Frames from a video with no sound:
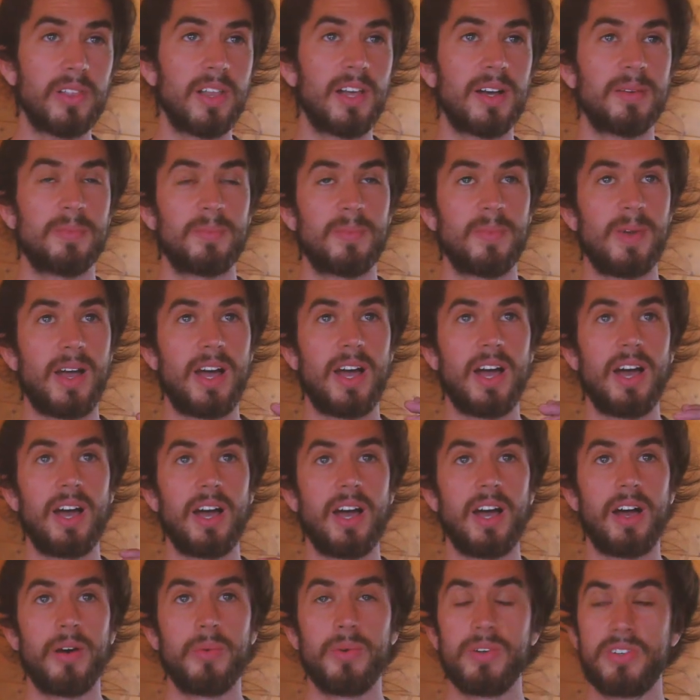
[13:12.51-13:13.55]
Like,
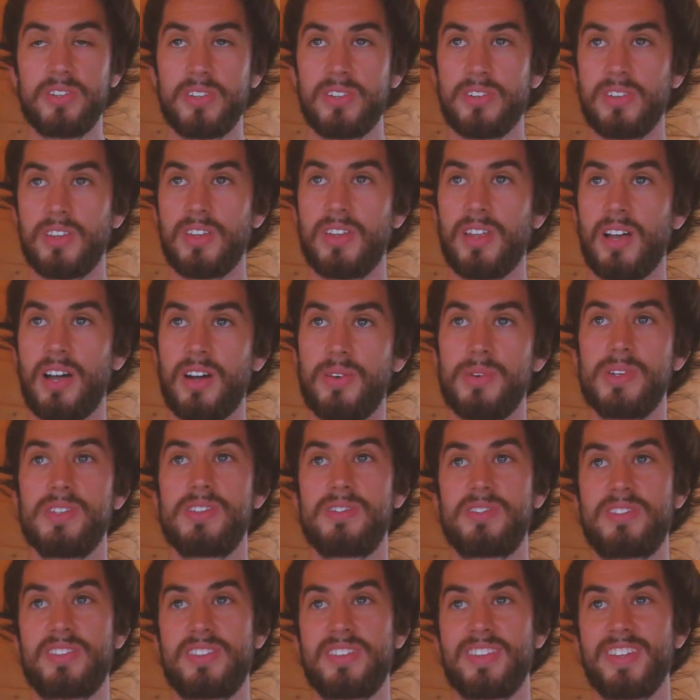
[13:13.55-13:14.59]
I was... I was